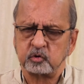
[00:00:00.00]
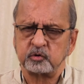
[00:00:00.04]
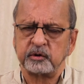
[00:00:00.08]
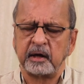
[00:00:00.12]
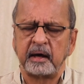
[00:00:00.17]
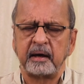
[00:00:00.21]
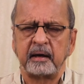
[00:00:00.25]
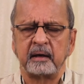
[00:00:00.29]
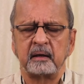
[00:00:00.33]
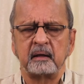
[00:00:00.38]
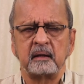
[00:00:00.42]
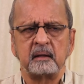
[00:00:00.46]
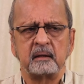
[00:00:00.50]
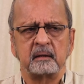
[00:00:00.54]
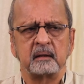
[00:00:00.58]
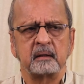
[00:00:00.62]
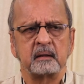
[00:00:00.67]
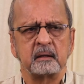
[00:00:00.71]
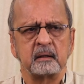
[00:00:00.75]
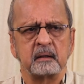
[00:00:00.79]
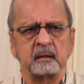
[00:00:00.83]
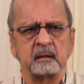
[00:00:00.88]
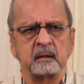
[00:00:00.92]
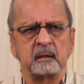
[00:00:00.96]
today
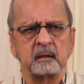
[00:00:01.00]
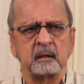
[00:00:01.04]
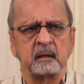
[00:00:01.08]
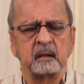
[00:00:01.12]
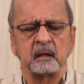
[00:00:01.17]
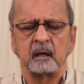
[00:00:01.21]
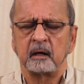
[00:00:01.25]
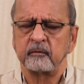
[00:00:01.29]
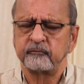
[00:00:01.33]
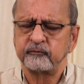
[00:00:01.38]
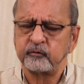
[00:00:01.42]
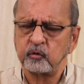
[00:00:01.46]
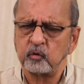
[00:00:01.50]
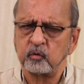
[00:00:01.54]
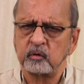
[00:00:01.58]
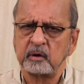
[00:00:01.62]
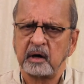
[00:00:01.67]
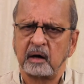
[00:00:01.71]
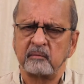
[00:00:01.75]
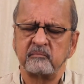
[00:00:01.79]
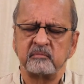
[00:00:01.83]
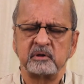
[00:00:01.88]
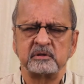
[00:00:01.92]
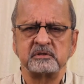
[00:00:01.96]
a few
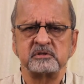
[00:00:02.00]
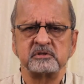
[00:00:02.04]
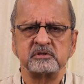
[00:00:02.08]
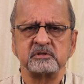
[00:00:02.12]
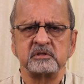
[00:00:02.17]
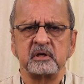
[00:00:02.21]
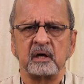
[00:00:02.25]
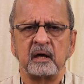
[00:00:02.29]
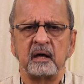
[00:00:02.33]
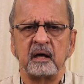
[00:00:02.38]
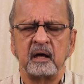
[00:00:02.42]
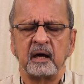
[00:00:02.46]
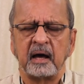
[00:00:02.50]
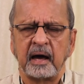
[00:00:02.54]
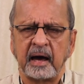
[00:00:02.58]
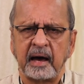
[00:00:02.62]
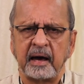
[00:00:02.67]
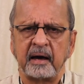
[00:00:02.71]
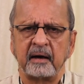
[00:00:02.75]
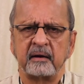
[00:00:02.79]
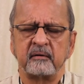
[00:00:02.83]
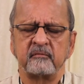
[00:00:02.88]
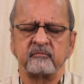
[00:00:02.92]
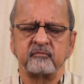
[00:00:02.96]
governments
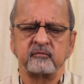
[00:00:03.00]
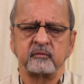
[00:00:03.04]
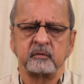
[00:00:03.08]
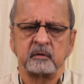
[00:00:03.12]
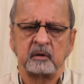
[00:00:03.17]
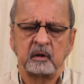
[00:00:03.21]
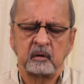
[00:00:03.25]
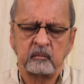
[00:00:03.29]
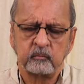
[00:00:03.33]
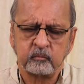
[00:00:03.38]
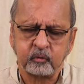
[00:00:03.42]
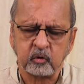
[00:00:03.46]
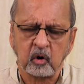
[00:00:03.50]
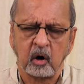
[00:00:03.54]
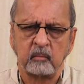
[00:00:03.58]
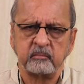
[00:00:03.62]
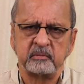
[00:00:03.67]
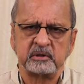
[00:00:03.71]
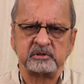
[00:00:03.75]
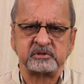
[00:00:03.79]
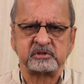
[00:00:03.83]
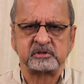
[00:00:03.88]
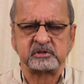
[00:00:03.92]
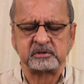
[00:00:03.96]
have
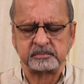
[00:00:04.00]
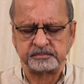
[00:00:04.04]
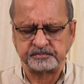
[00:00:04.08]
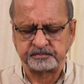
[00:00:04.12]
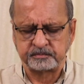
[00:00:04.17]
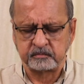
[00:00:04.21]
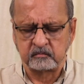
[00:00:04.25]
promised